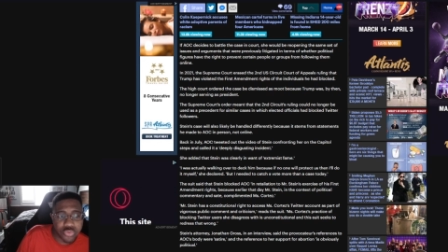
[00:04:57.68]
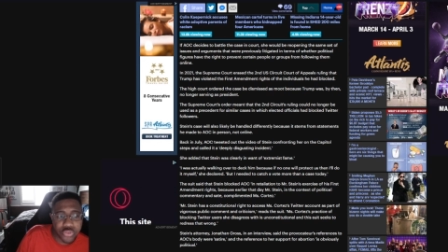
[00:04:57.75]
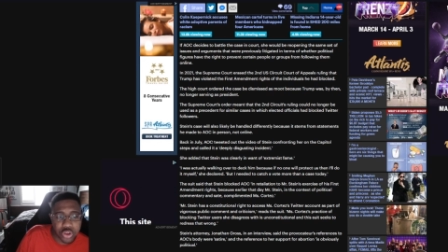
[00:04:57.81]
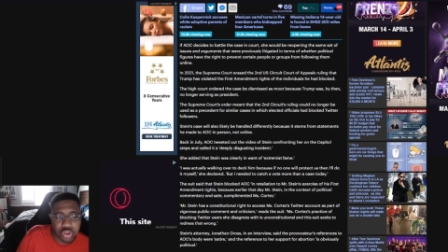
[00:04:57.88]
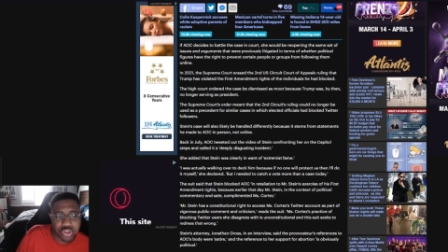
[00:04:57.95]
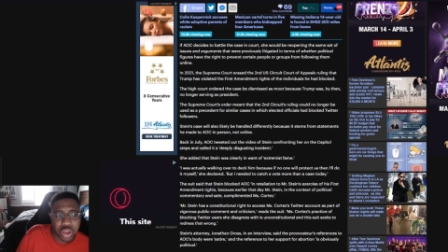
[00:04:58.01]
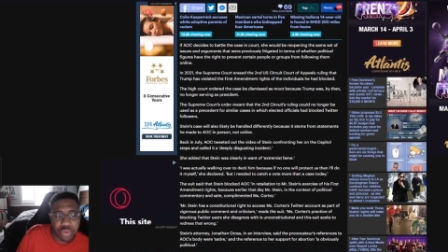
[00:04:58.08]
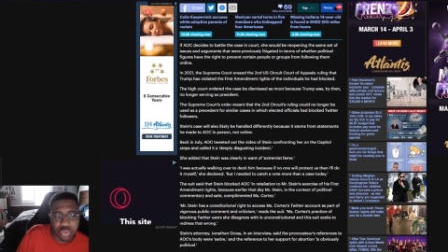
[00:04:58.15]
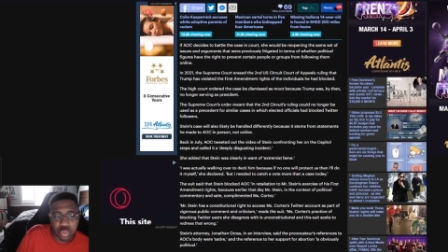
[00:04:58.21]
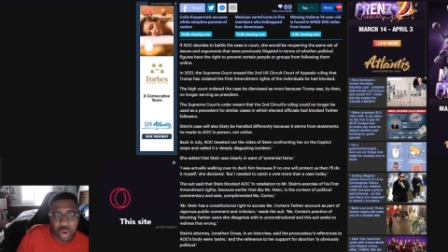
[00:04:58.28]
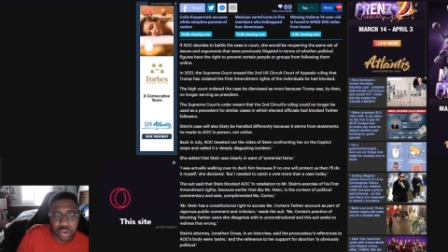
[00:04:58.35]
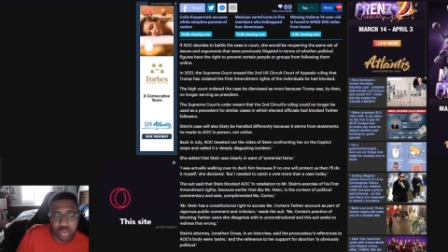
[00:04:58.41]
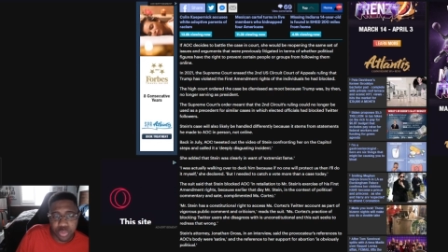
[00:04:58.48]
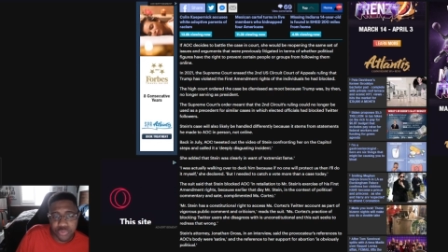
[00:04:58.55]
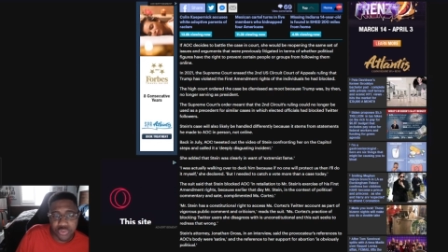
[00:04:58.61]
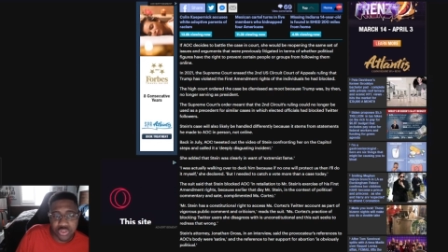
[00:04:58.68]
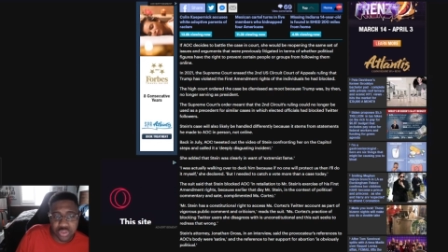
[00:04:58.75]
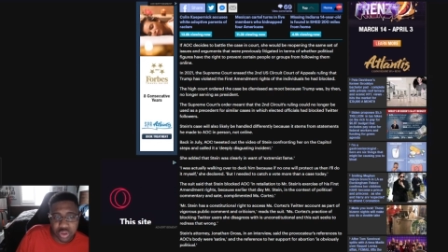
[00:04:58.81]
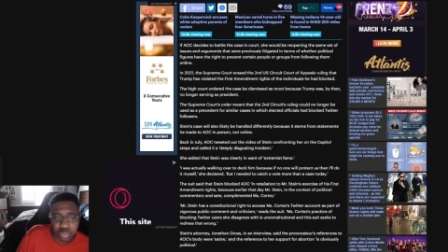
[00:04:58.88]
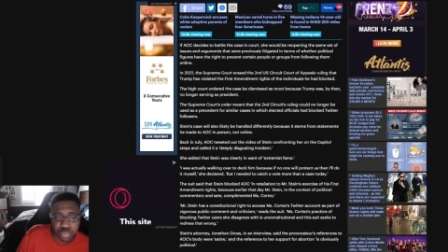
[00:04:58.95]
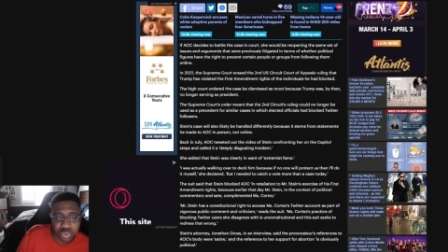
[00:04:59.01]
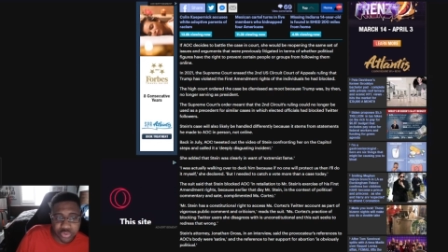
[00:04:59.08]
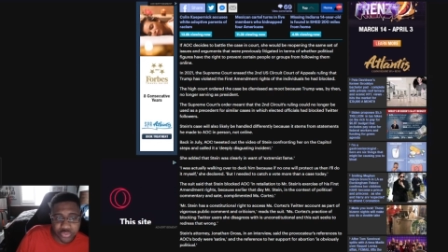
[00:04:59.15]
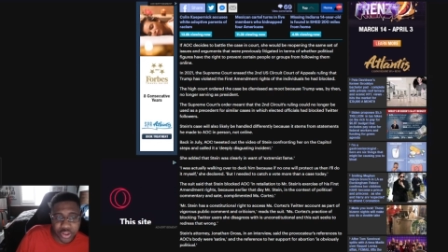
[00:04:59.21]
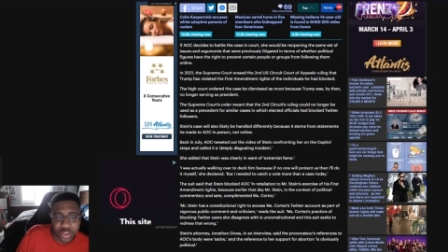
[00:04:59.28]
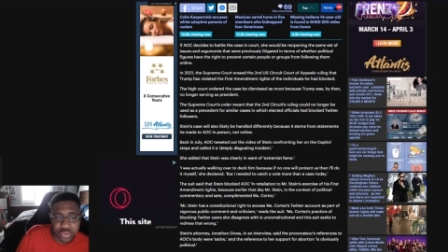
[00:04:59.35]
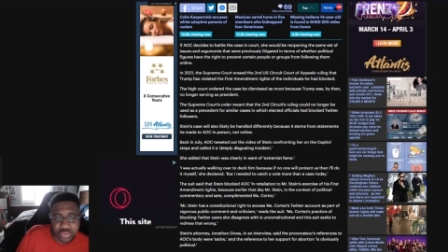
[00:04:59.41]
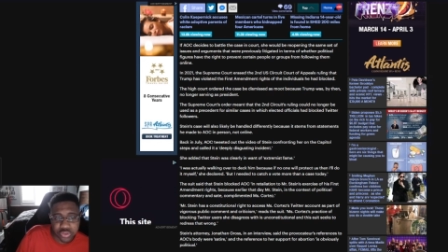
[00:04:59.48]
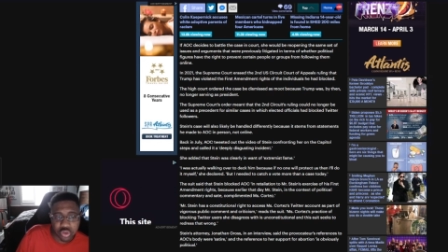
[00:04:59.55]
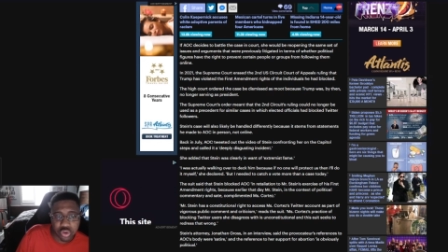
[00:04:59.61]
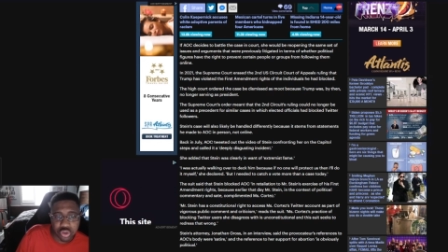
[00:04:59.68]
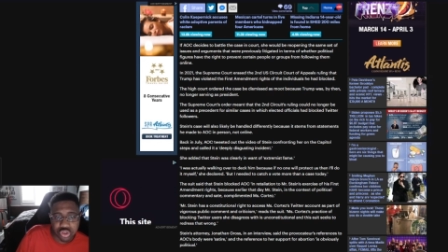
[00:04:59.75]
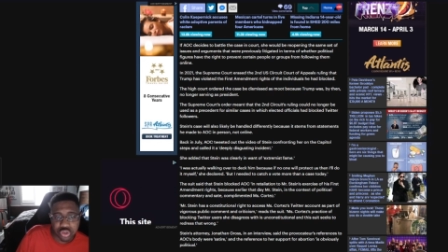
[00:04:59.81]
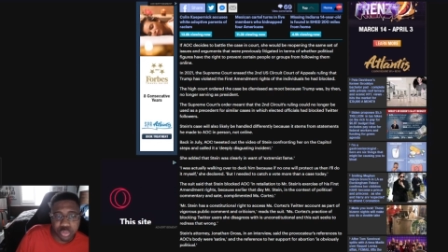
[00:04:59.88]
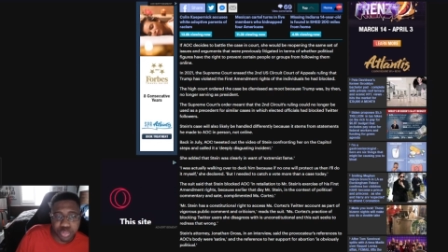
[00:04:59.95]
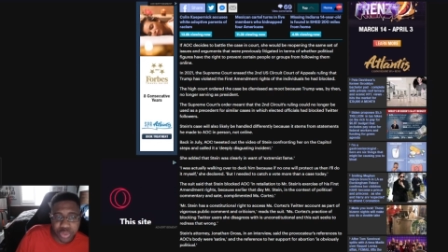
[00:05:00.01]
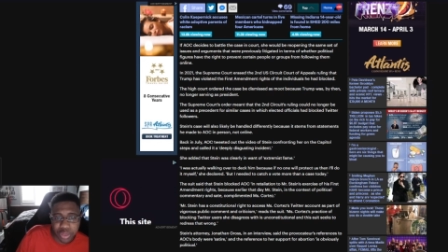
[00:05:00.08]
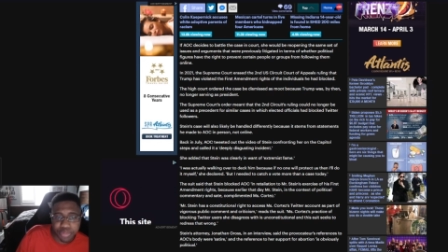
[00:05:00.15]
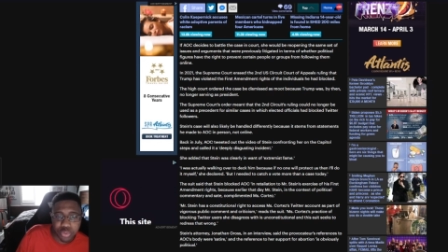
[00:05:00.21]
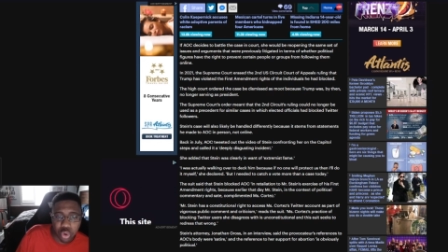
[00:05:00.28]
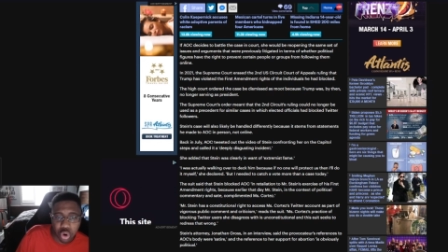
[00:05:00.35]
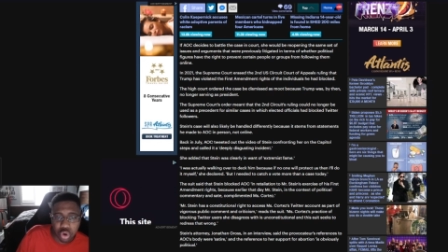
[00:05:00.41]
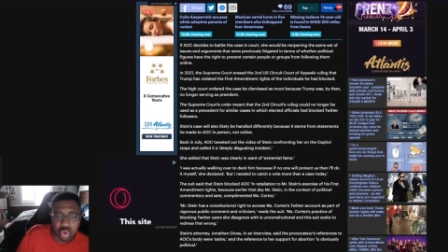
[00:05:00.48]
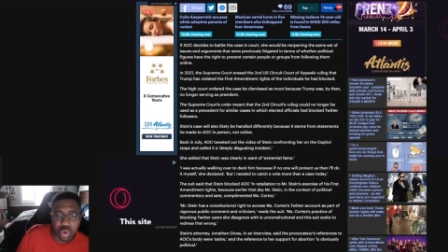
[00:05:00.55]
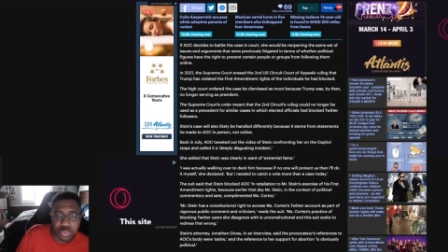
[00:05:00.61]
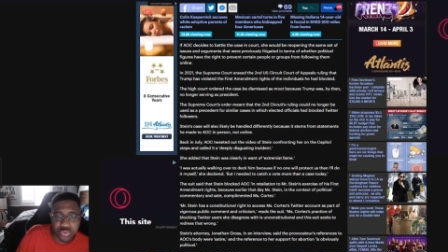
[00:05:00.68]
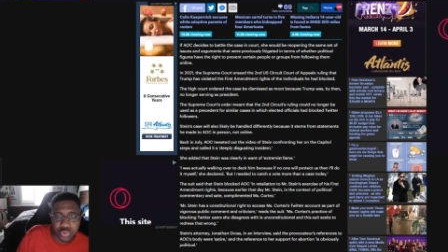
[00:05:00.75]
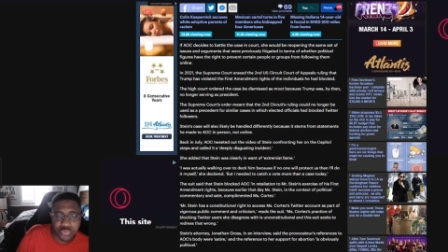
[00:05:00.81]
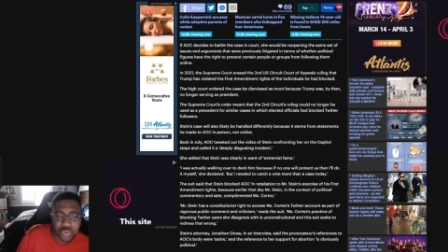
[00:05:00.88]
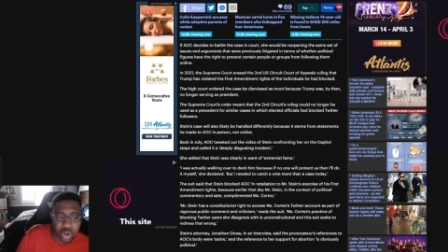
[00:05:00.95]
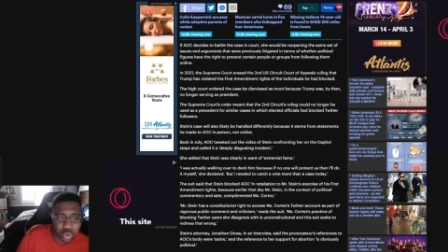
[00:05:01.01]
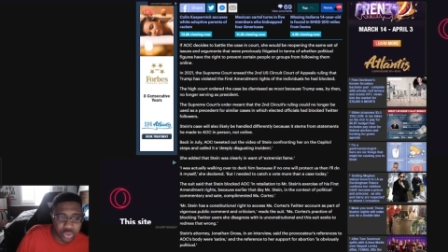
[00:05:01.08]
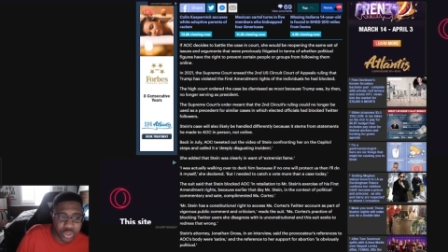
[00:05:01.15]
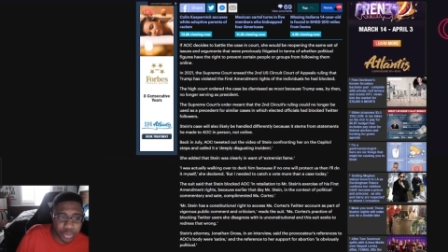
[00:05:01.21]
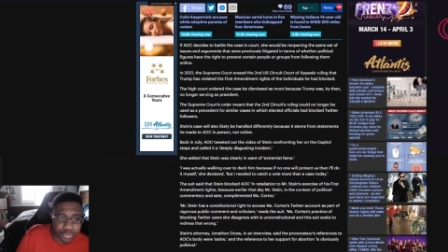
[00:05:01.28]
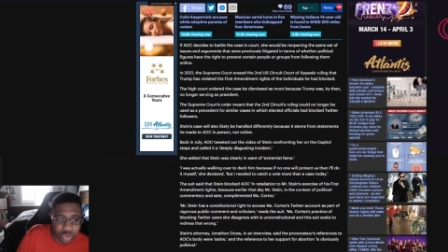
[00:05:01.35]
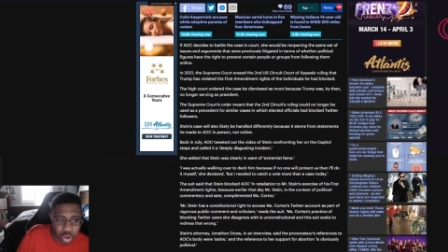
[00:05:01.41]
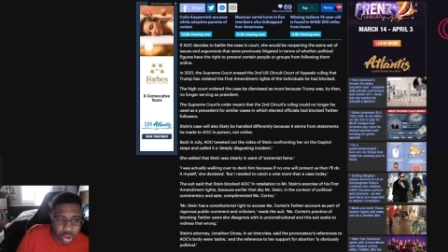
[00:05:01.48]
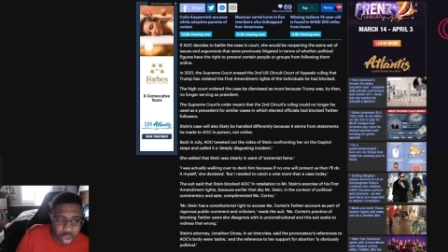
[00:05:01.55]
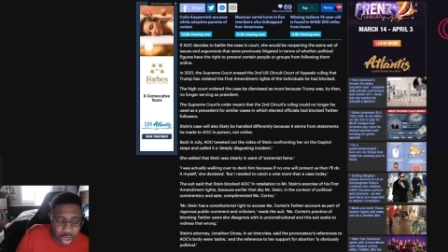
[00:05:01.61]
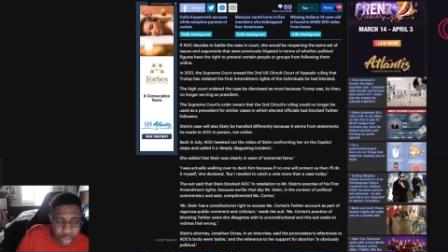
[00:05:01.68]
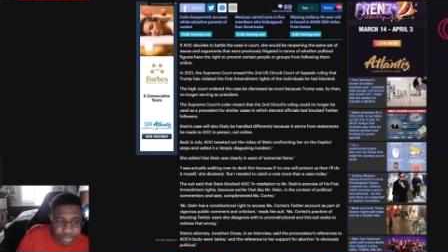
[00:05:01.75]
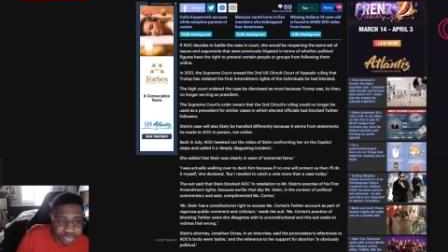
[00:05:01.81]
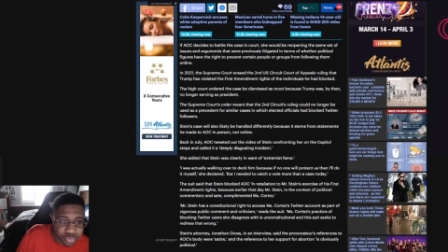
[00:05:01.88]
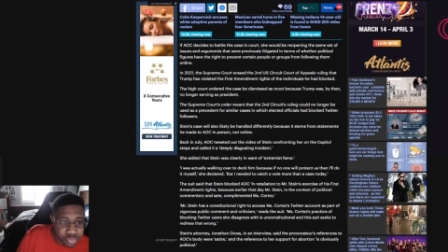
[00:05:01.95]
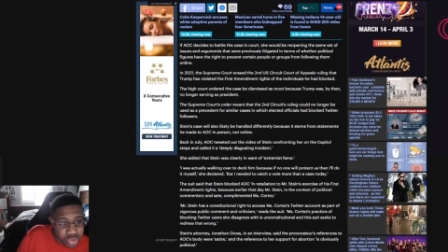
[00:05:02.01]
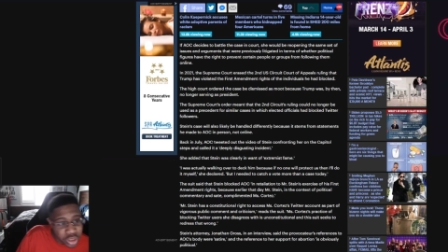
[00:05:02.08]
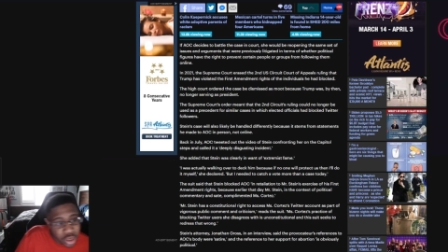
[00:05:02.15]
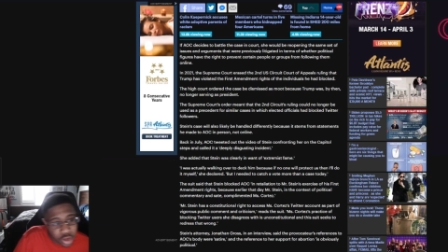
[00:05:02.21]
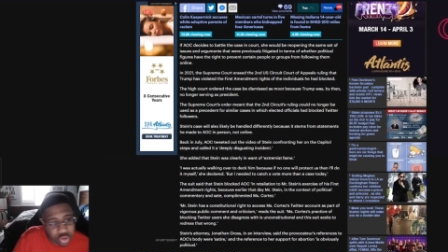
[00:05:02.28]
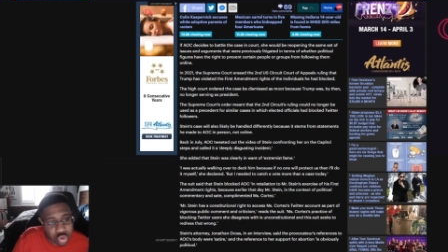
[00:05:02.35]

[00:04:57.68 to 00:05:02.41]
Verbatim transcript: figures have the right to prevent certain people or groups from following them online. In